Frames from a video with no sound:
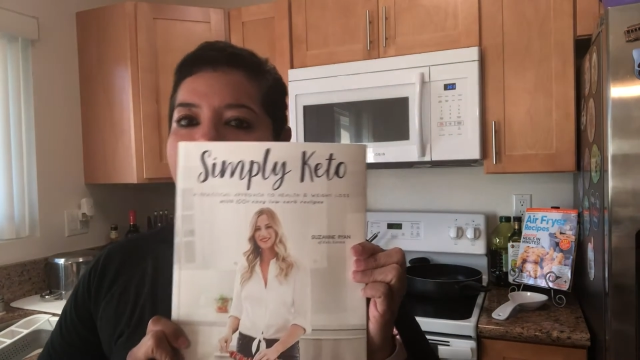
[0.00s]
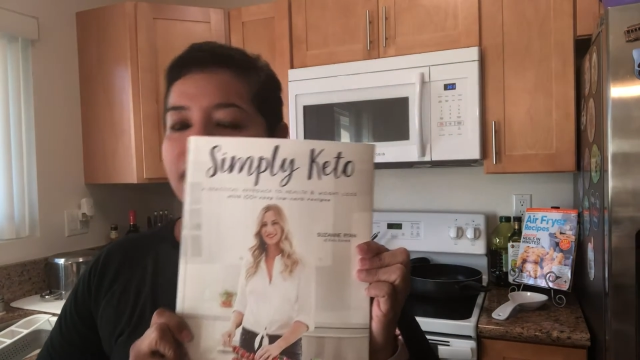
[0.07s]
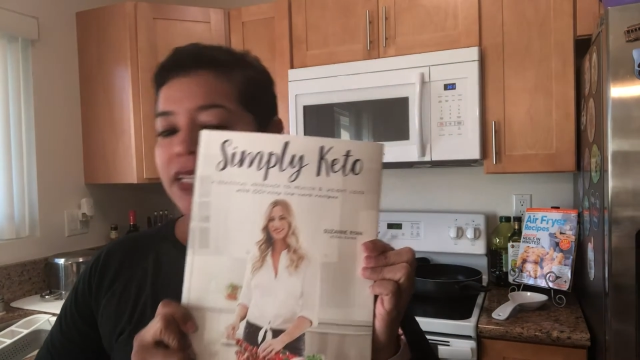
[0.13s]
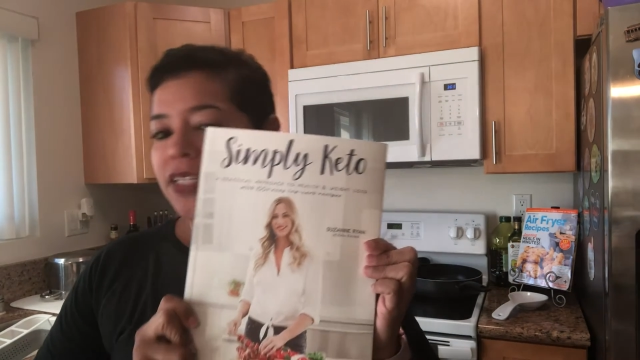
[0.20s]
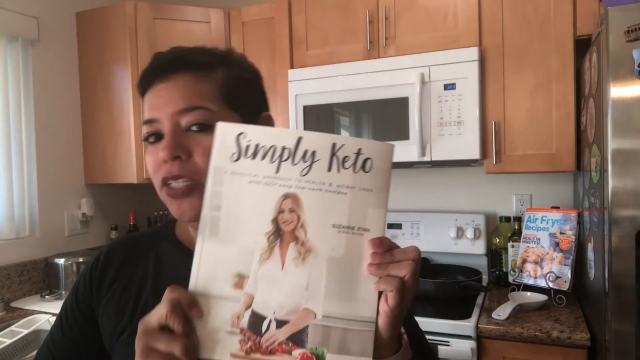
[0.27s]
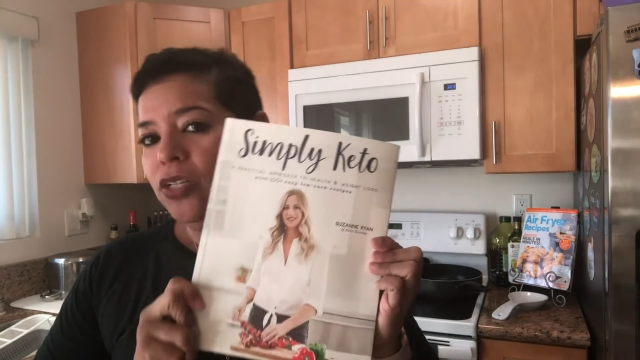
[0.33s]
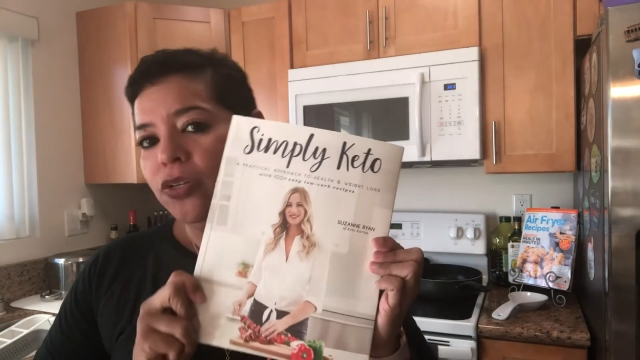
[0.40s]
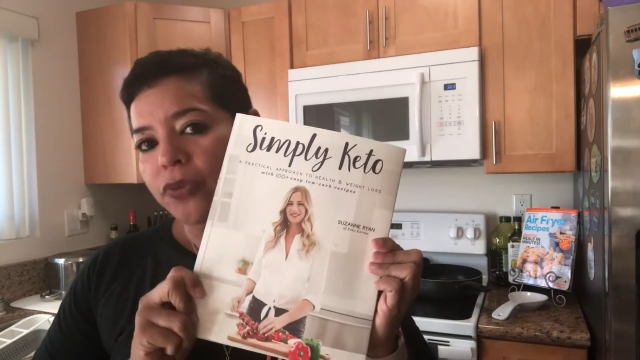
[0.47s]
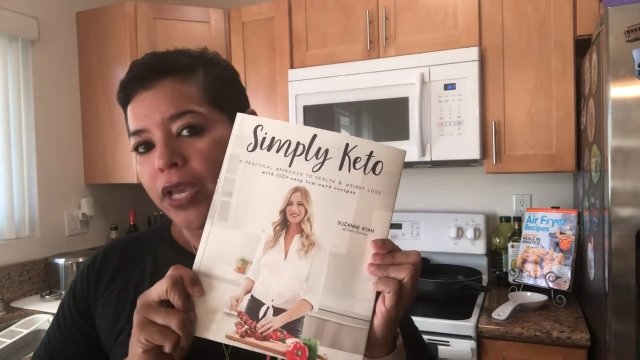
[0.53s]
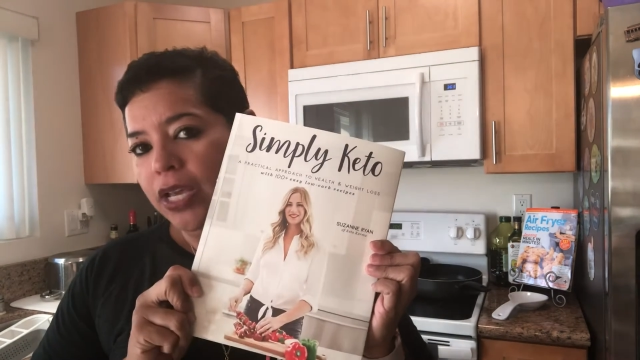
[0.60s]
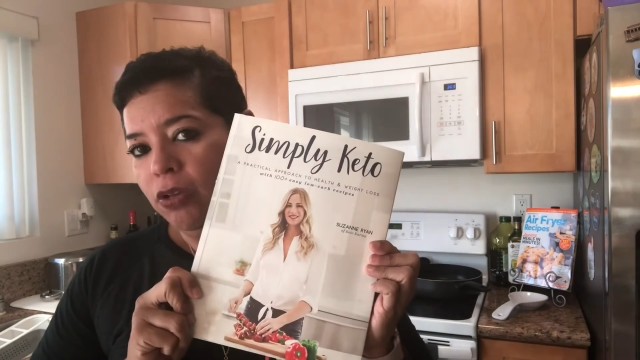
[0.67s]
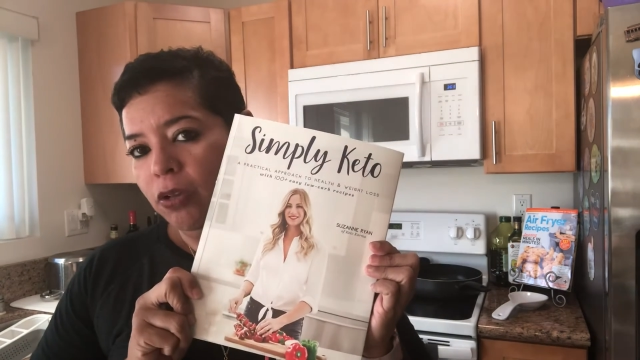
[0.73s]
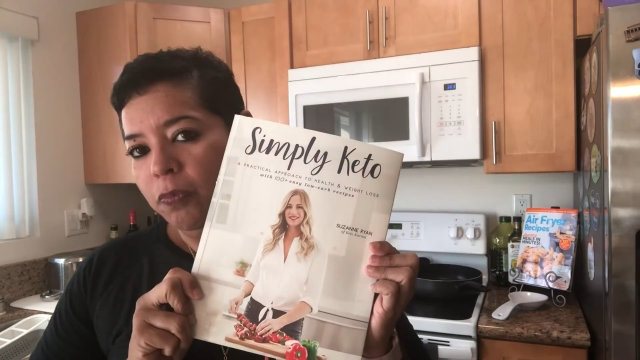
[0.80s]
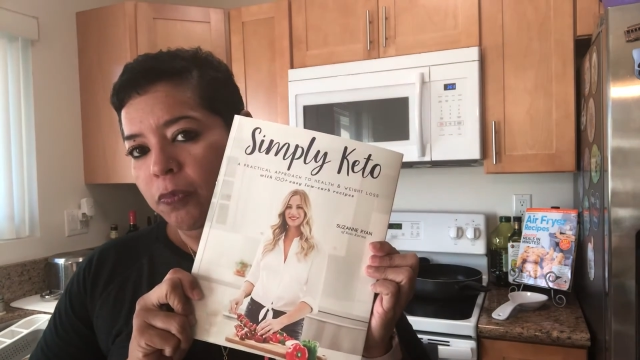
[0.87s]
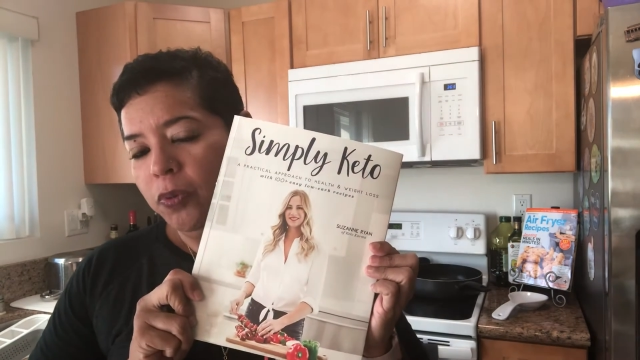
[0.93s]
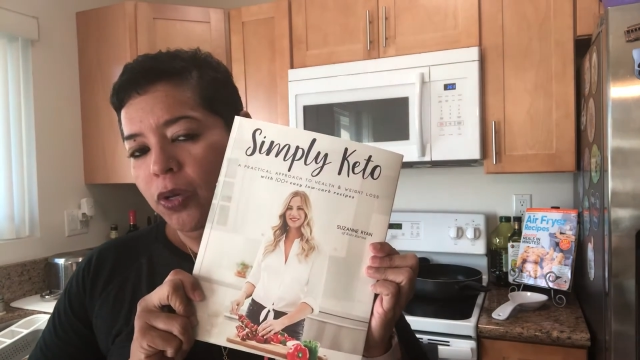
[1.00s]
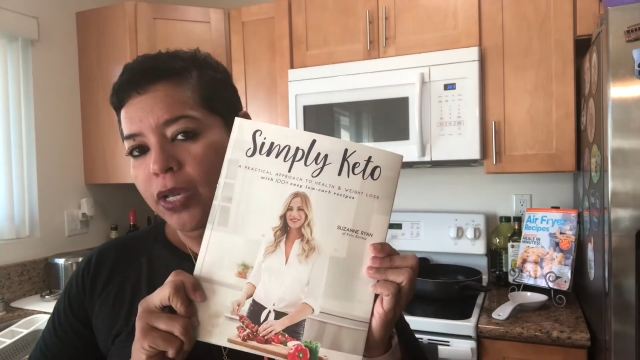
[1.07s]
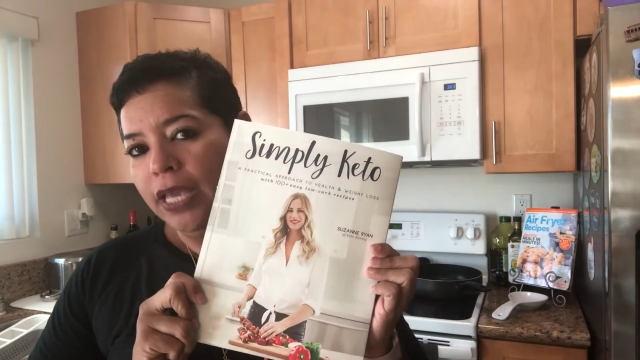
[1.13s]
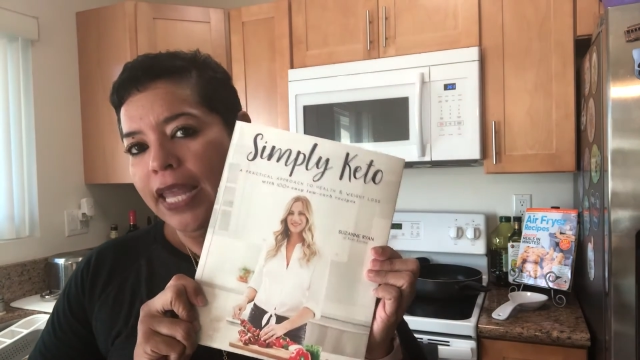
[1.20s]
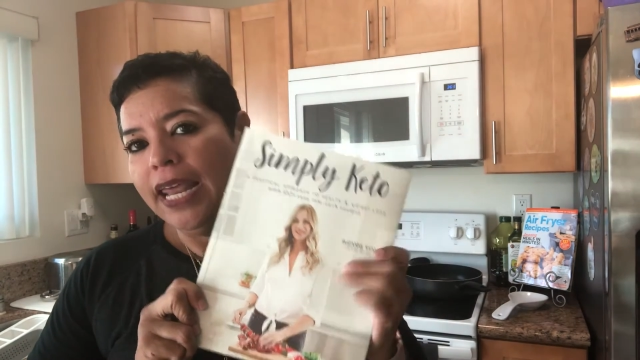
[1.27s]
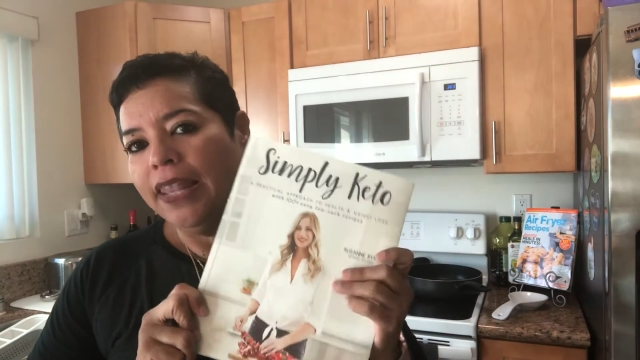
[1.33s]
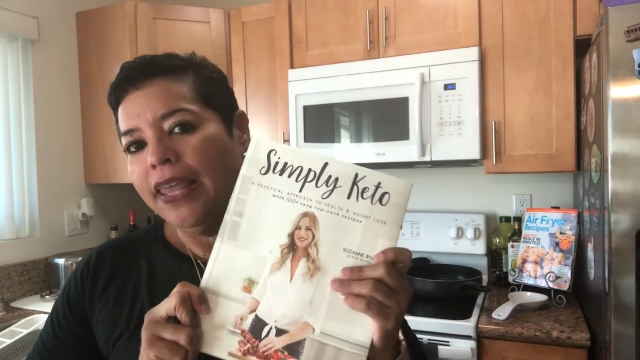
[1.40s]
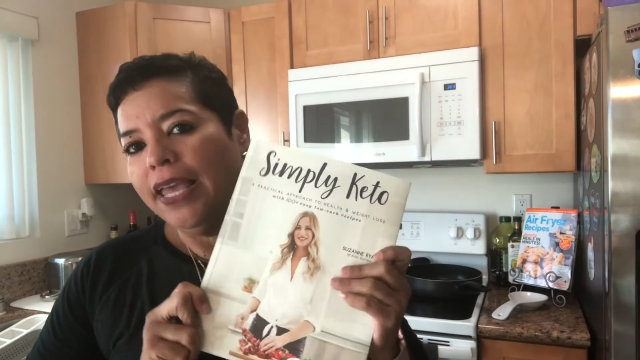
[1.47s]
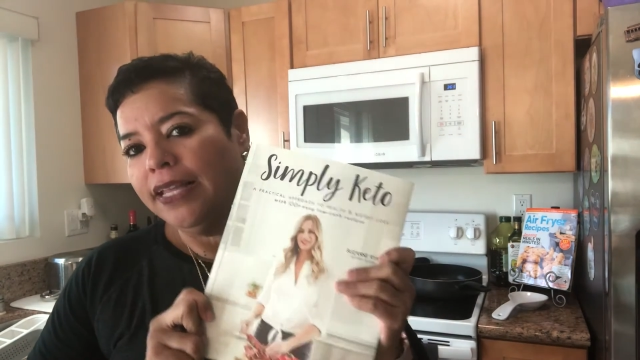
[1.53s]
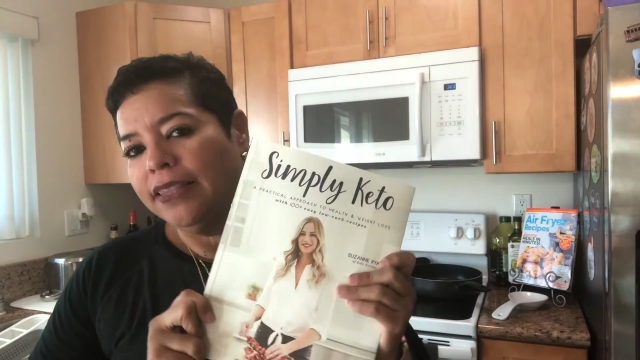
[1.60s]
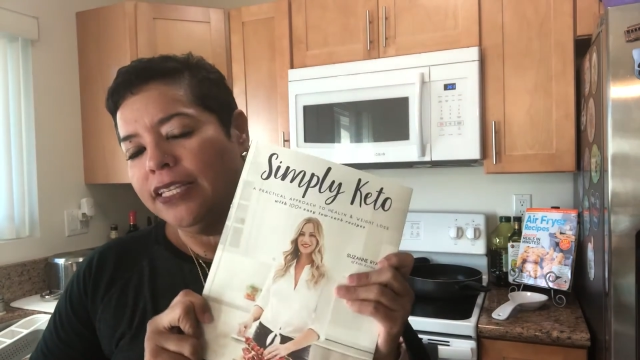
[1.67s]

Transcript: It's a great cookbook, and I like